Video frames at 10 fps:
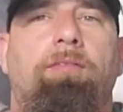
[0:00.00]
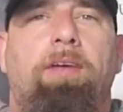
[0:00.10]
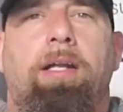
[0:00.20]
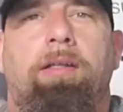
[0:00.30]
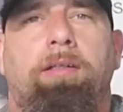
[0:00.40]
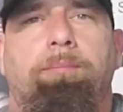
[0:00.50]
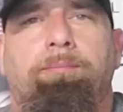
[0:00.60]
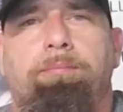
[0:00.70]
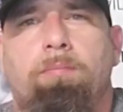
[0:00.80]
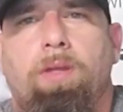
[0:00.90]

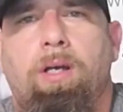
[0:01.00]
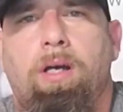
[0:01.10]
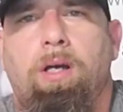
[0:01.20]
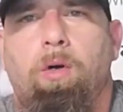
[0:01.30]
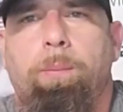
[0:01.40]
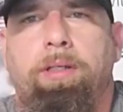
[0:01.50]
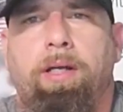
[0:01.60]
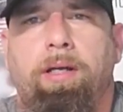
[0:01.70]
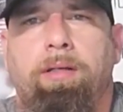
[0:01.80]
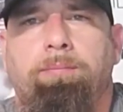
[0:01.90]
Finally, open
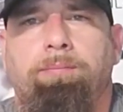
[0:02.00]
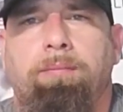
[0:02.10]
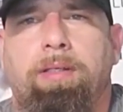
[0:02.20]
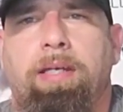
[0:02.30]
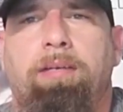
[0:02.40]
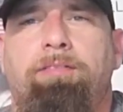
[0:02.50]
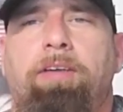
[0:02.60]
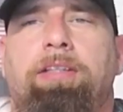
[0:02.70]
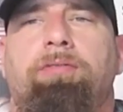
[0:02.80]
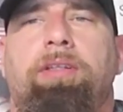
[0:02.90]
carry can
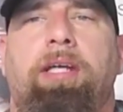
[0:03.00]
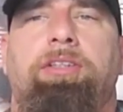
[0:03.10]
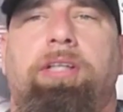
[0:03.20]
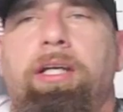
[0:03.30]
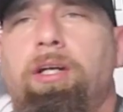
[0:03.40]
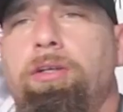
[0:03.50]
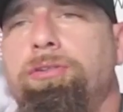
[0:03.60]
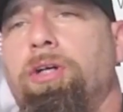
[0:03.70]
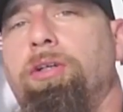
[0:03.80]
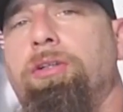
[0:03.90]
effectively educate
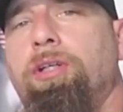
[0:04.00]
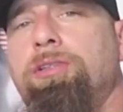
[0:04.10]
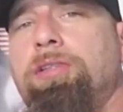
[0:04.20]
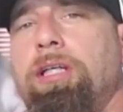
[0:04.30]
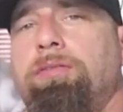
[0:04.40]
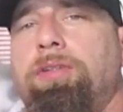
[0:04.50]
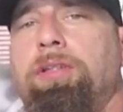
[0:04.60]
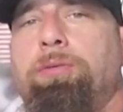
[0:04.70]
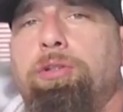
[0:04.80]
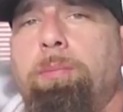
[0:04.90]
others on gun
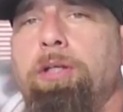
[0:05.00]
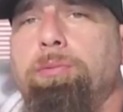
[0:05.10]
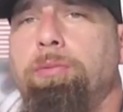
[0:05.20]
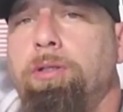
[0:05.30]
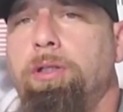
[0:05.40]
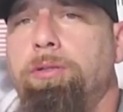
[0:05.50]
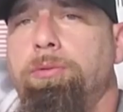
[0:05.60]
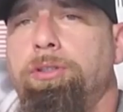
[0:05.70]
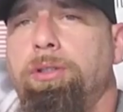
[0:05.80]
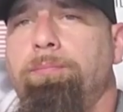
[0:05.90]
safety and responsible gun
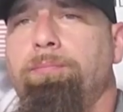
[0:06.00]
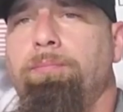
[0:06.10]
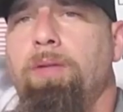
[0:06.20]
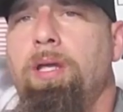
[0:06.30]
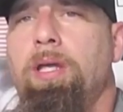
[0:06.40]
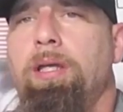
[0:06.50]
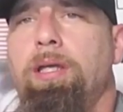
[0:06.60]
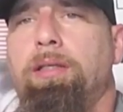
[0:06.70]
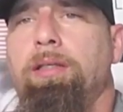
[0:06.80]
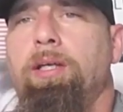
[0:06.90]
ownership.
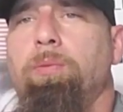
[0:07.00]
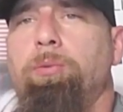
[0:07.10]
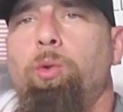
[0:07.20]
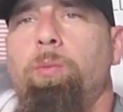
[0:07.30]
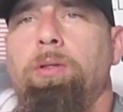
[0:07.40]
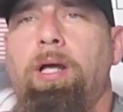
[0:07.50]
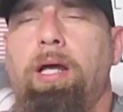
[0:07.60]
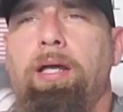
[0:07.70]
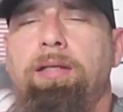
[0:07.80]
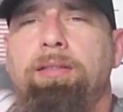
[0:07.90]
It can help
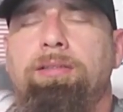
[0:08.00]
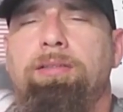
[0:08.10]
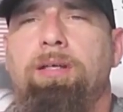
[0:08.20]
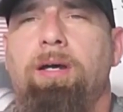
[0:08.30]
normalize